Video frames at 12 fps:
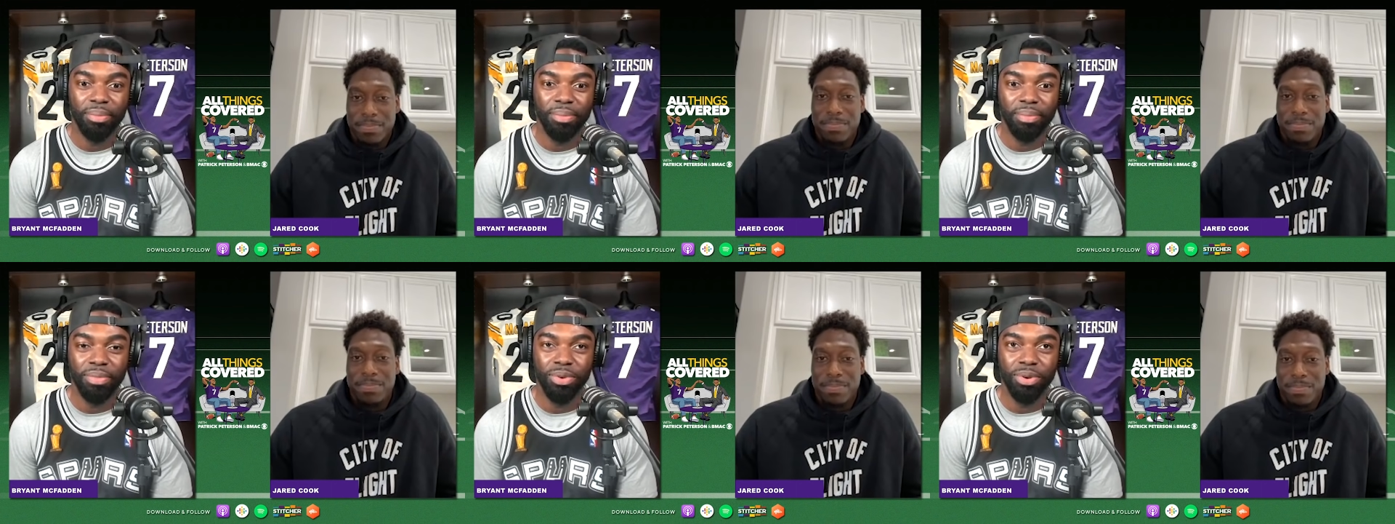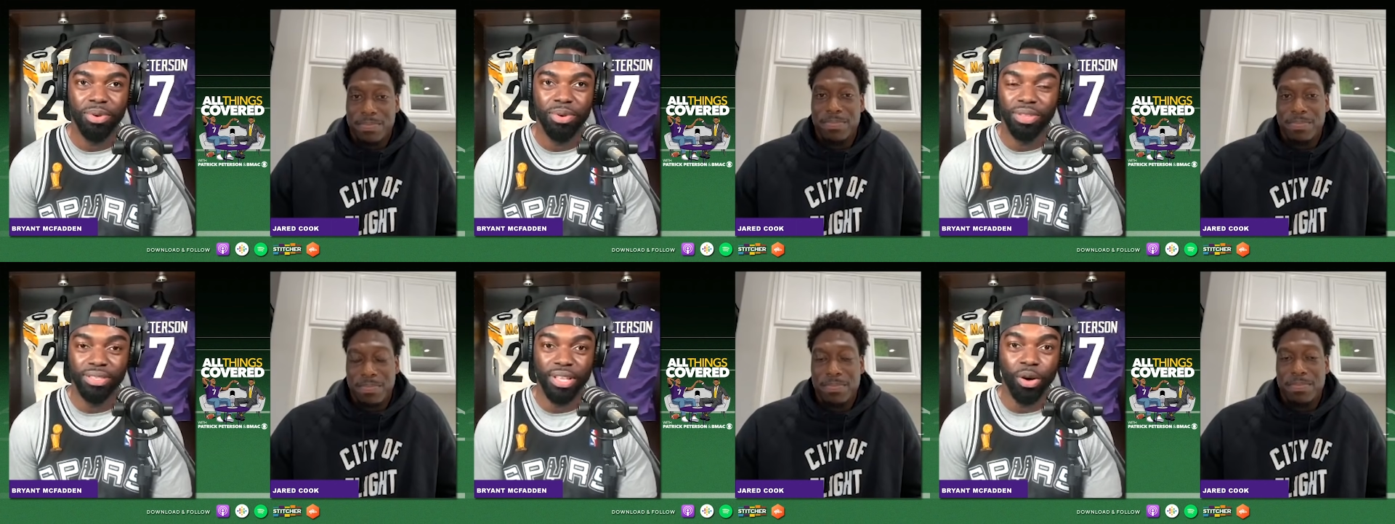Speaker 1: Mm-hmm. You know, mm-hmm.
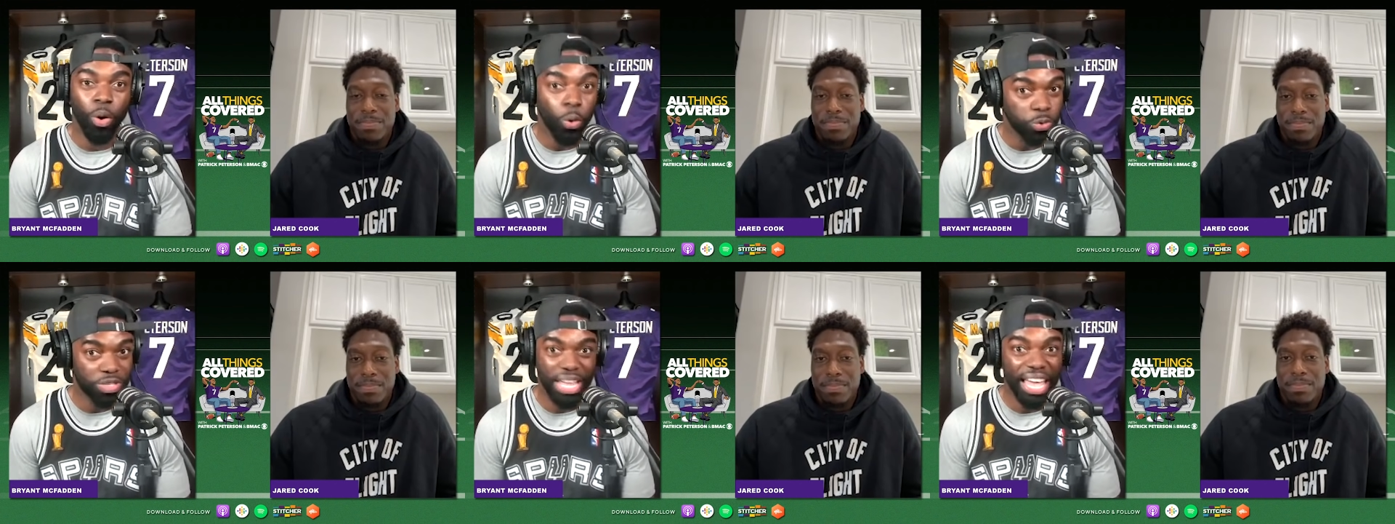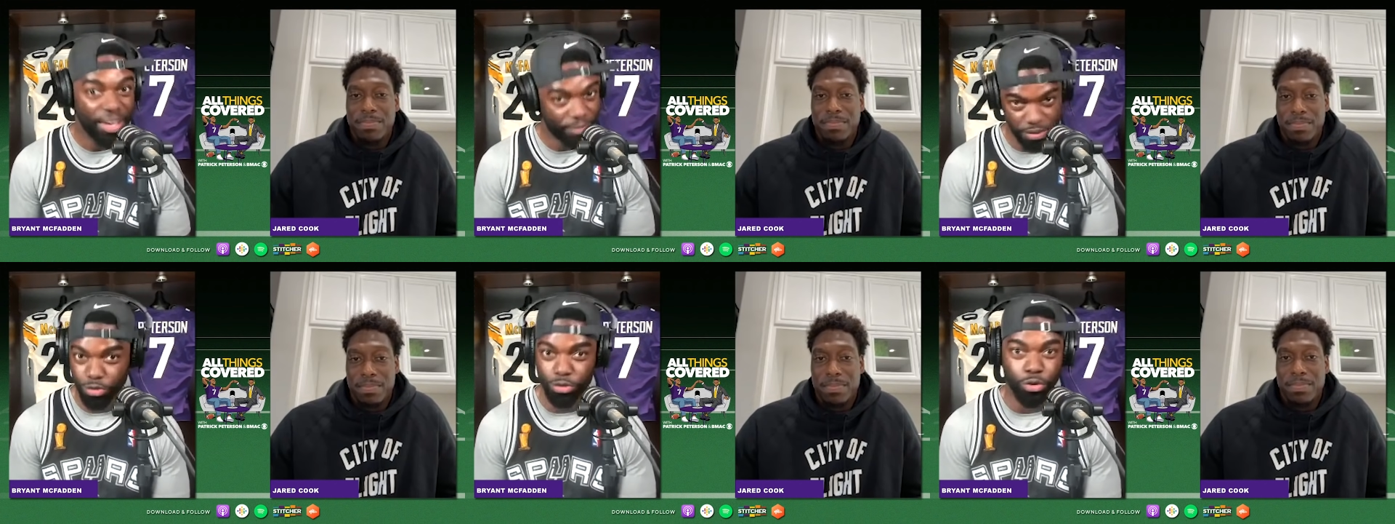this, the whole staff
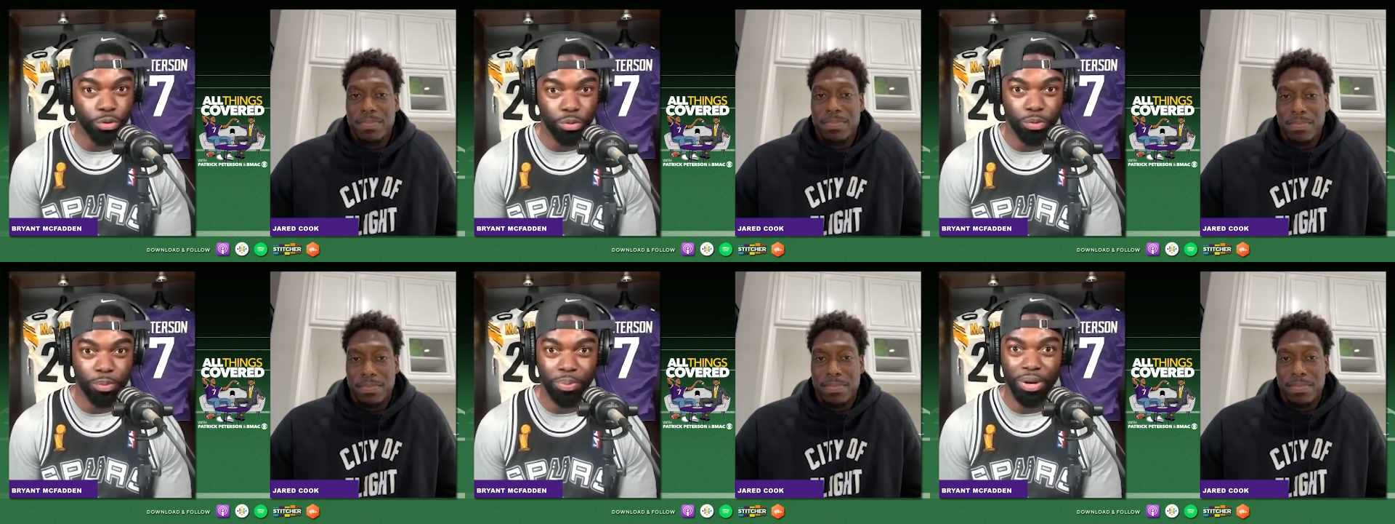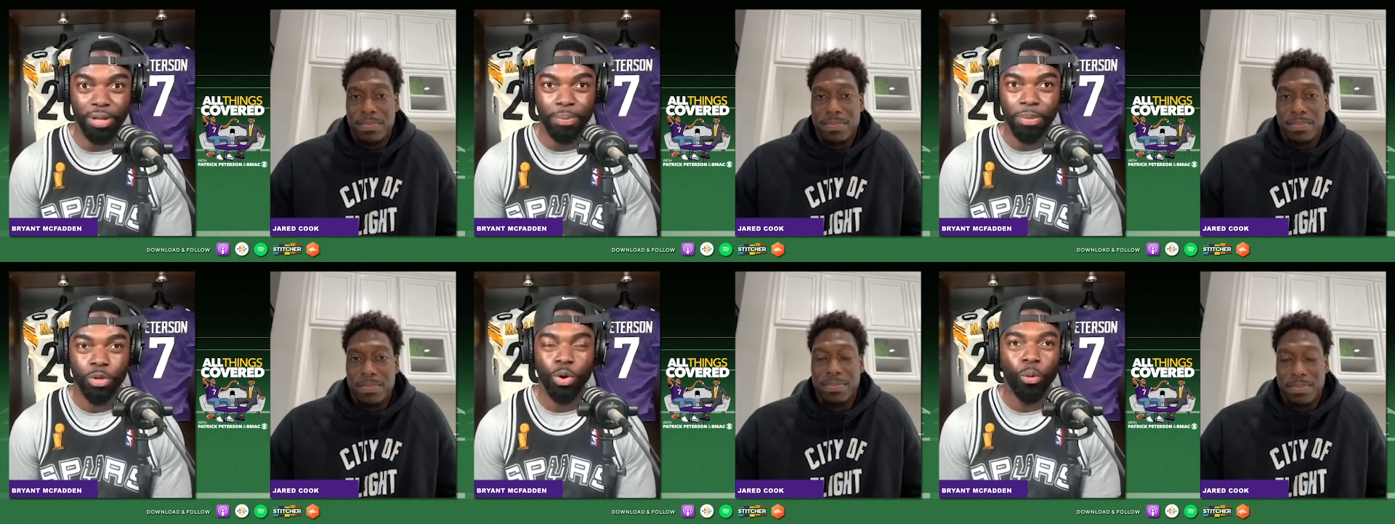is new, but
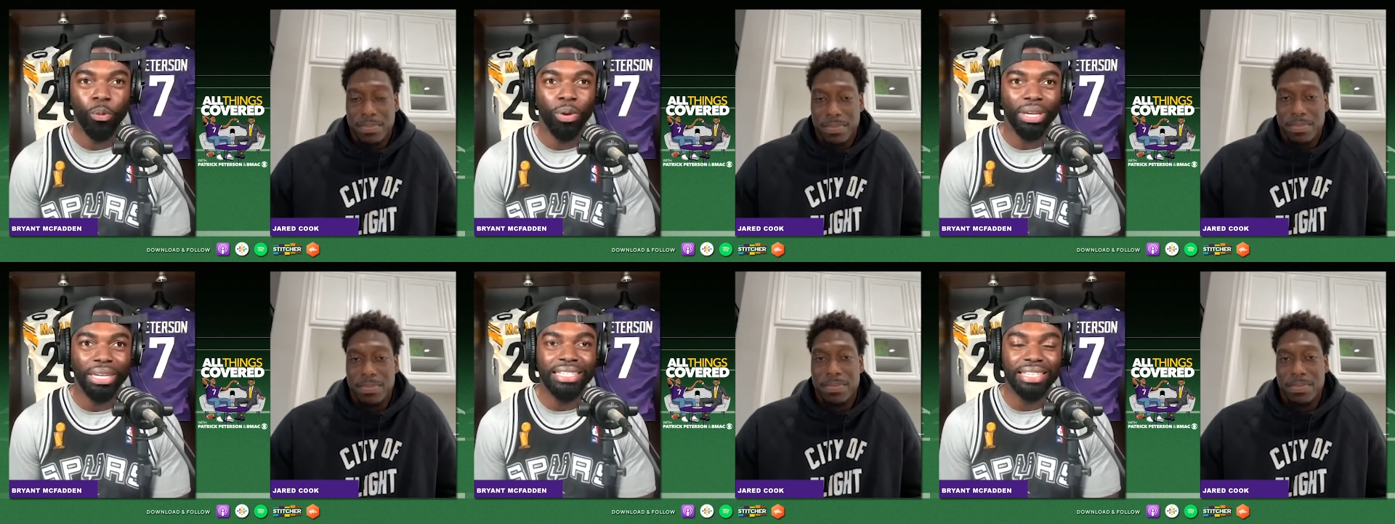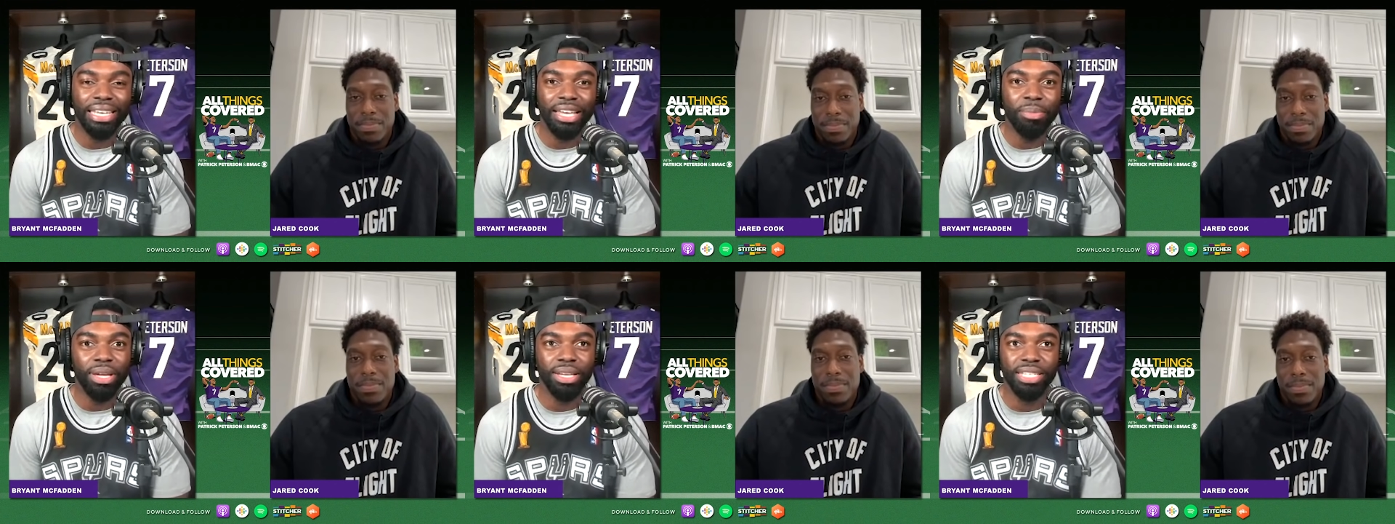you don't really mm-hmm. see
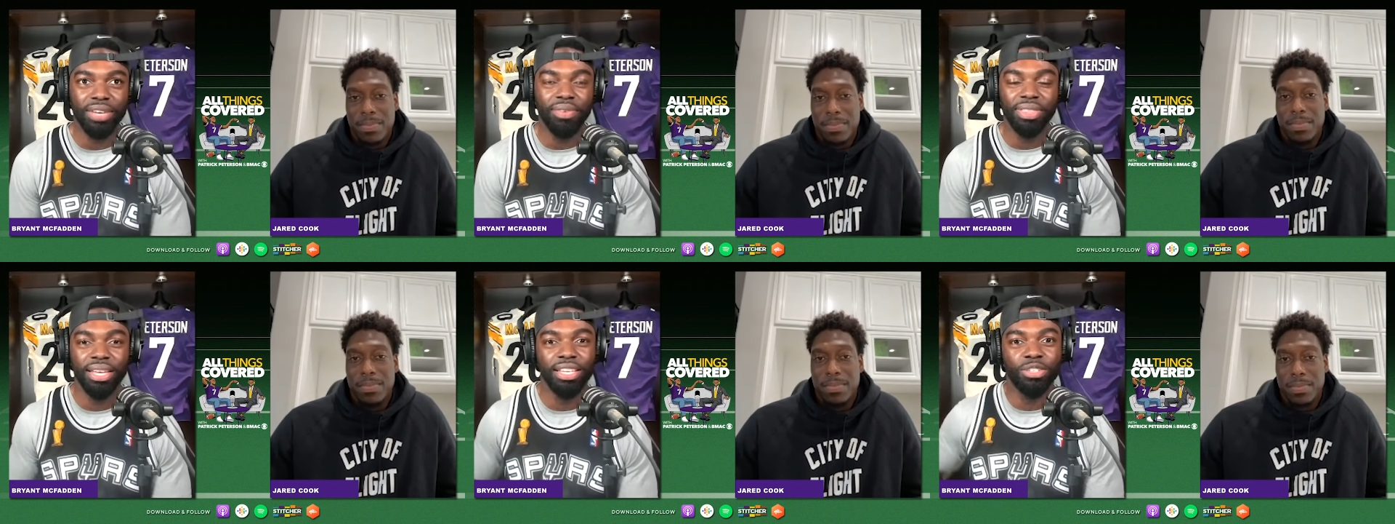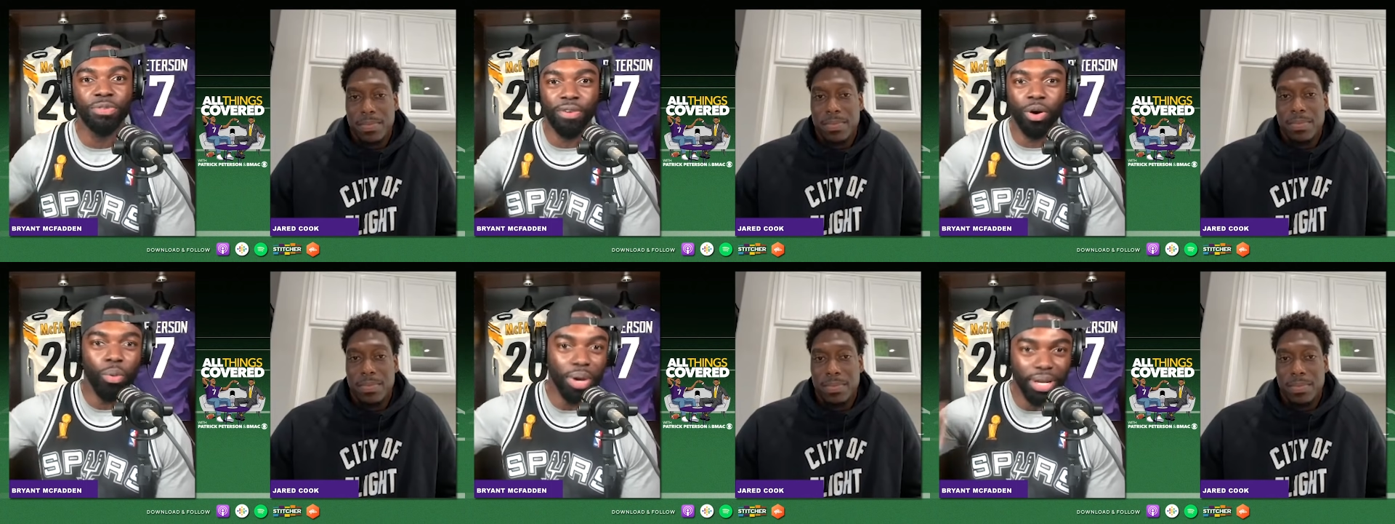it because everything is
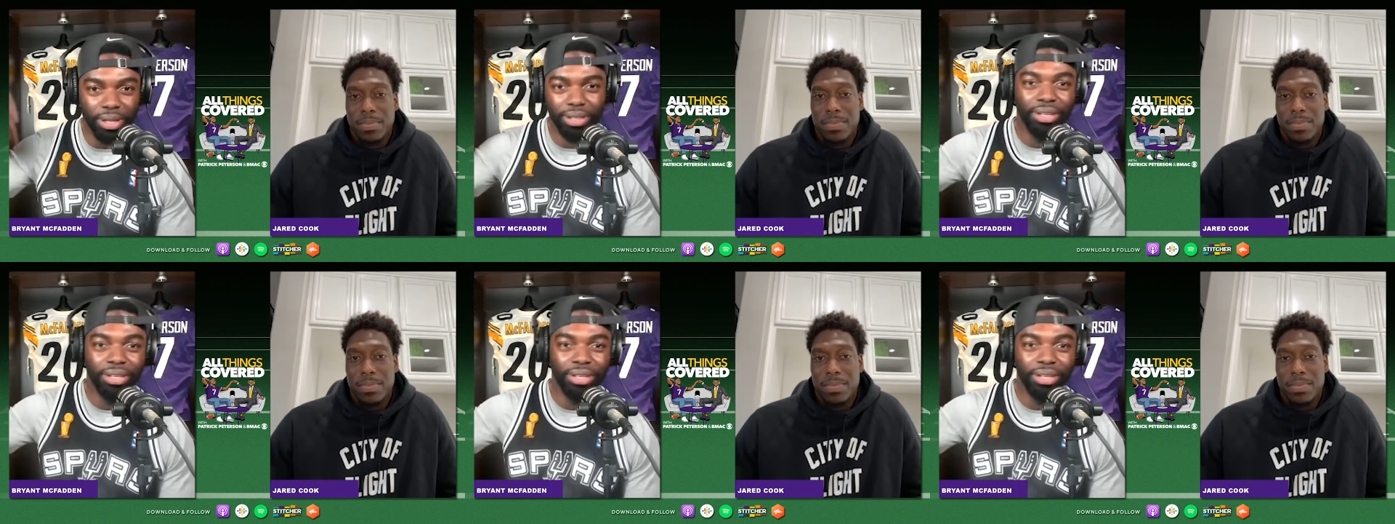flowing.